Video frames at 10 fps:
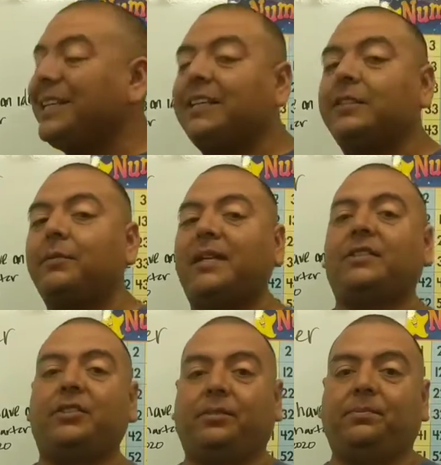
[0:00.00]
get into
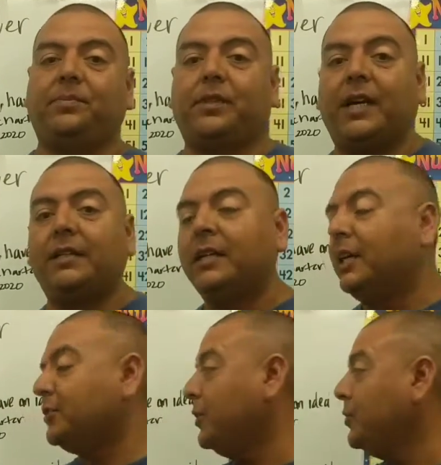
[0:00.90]
mentor. All right?
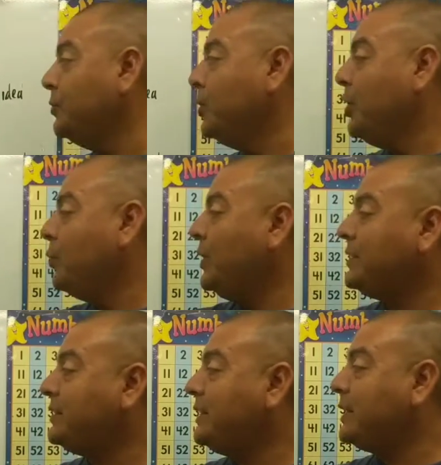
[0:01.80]
So
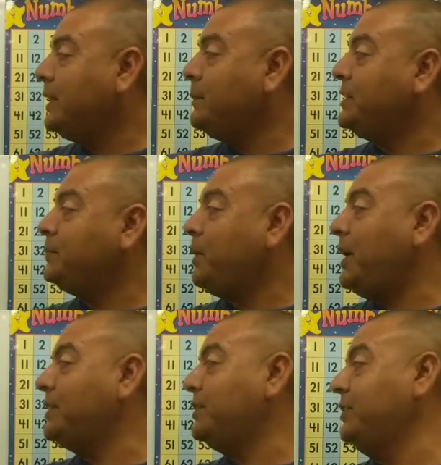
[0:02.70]
once the club is
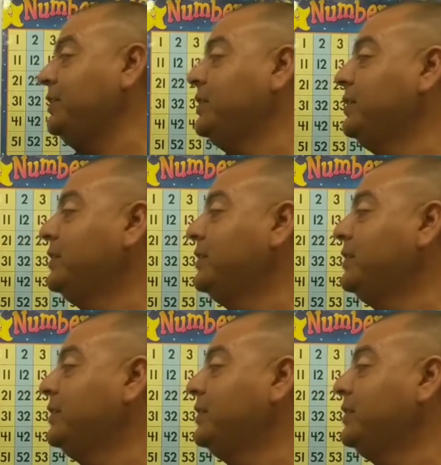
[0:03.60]
sponsored,